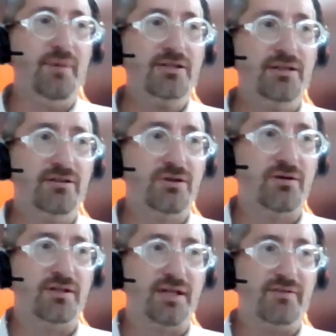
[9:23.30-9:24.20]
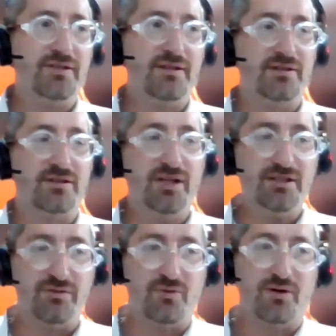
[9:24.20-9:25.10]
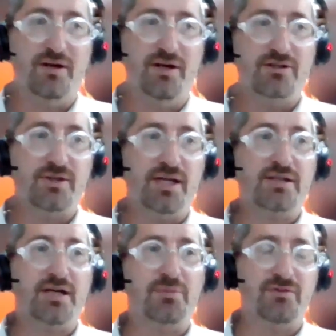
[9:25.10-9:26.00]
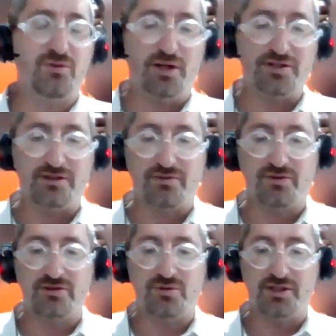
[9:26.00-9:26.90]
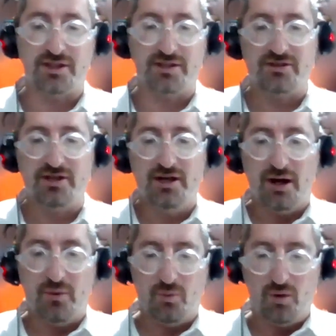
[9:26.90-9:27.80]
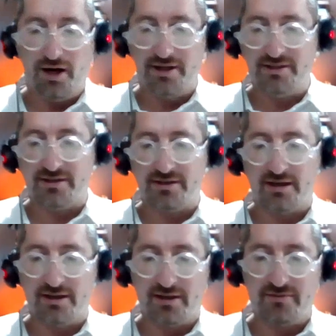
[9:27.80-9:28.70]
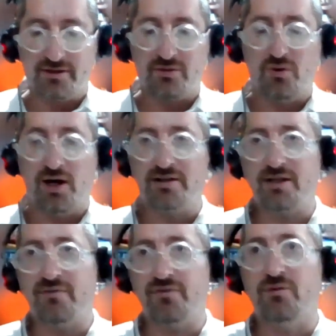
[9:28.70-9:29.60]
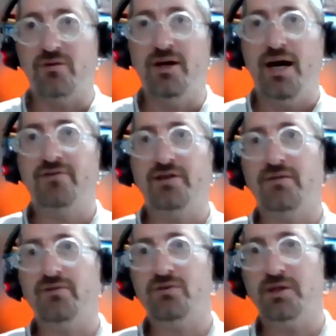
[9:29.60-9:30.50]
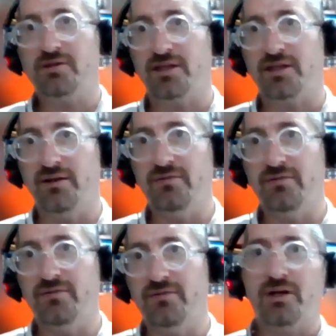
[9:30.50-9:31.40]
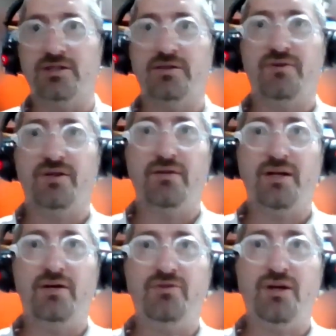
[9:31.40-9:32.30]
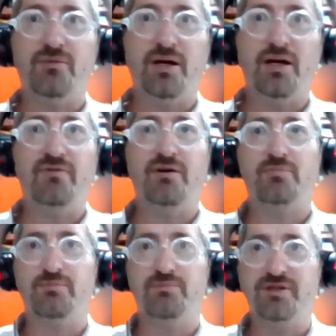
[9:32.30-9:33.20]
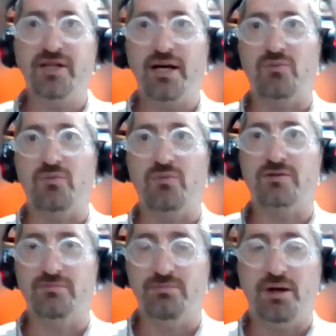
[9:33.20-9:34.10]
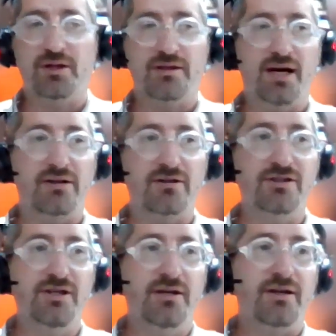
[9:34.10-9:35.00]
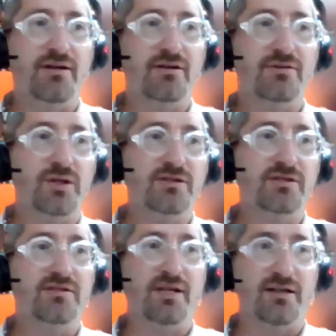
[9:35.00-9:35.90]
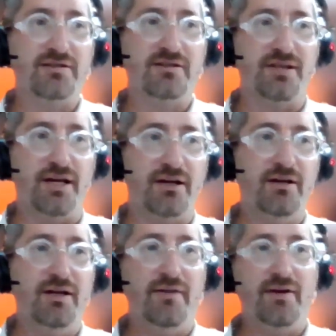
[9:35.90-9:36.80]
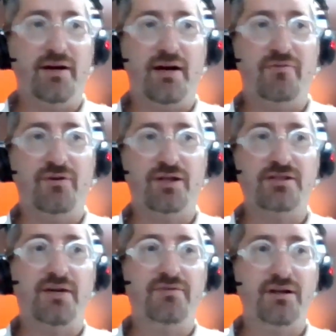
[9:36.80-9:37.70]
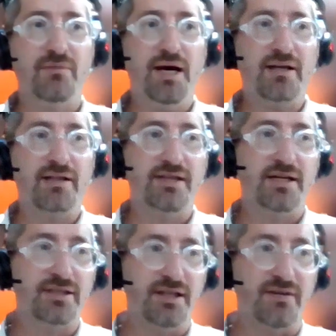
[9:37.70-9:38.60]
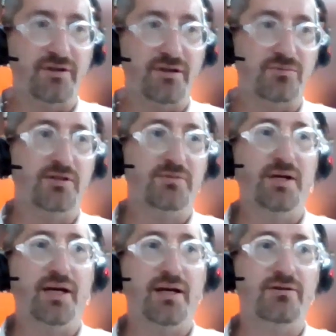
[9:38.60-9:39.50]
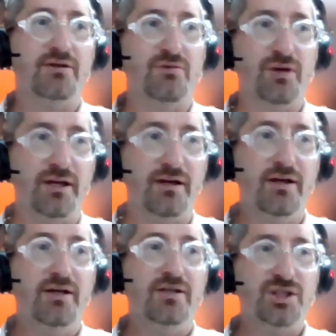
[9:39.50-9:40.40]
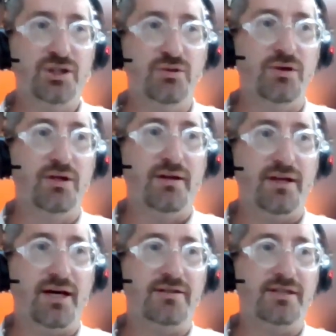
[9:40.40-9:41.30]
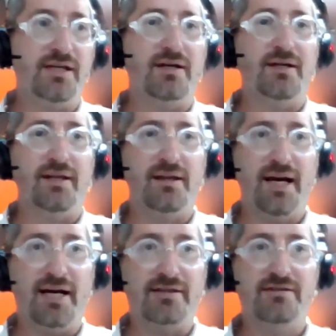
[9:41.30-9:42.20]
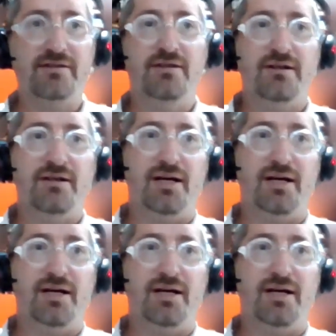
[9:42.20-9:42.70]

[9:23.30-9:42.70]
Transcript: mentioned in the Torah is obviously there's a reason for it. So he has a couple of questions. The first question is, why is it that he gives it to, why does Ephron have to give it to him as a gift? Because if the sale was public knowledge, then there, once it's a sale, it's a sale. Then Ephron doesn't have to come back and say it's a gift, because once Bnei Chet agreed to the idea that